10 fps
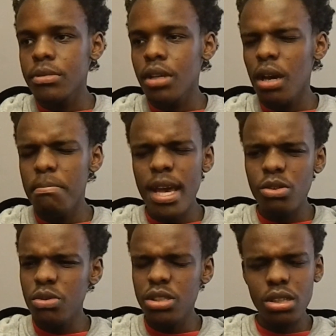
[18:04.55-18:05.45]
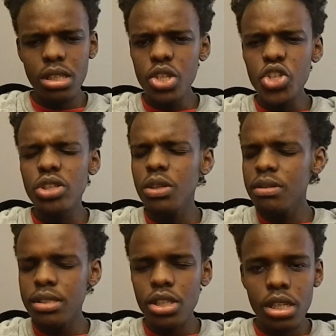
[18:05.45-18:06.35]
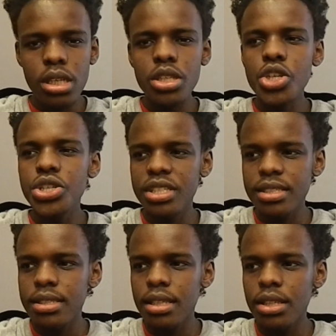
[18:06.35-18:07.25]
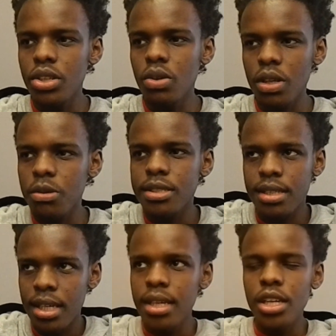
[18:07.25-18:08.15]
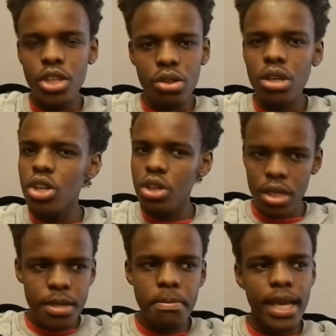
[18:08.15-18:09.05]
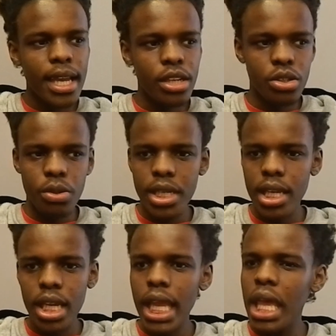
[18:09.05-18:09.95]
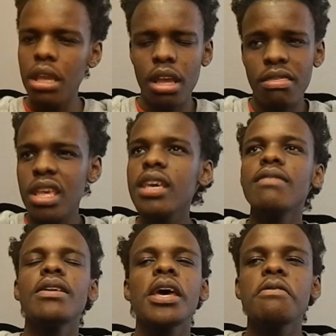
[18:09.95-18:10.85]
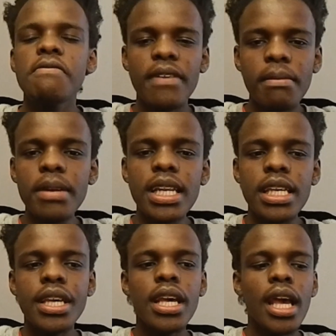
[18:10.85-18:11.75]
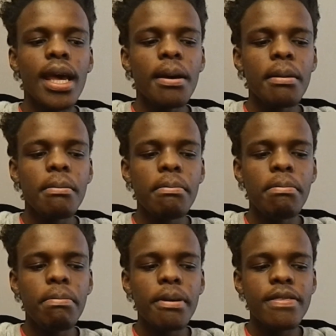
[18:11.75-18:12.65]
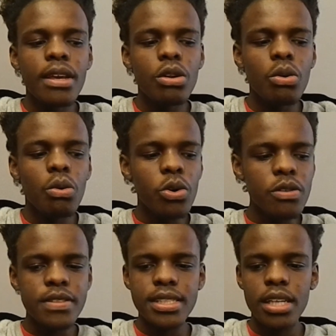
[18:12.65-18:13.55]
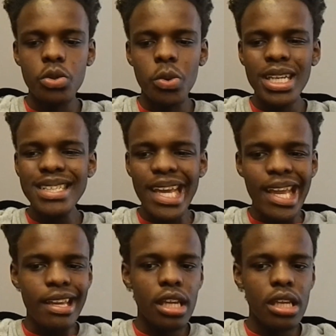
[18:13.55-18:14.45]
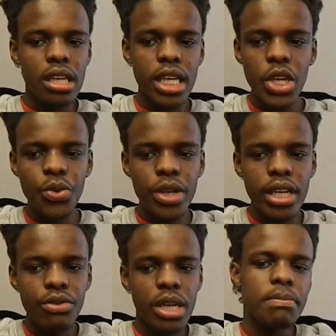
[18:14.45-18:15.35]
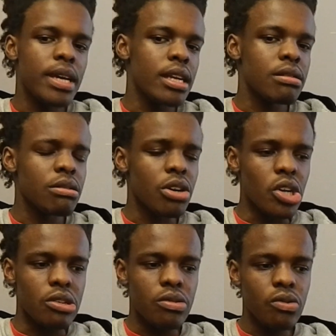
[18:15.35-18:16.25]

A man who was a good Christian. He was a good man. I think he even had a family. But then all of a sudden one day he raped a little girl.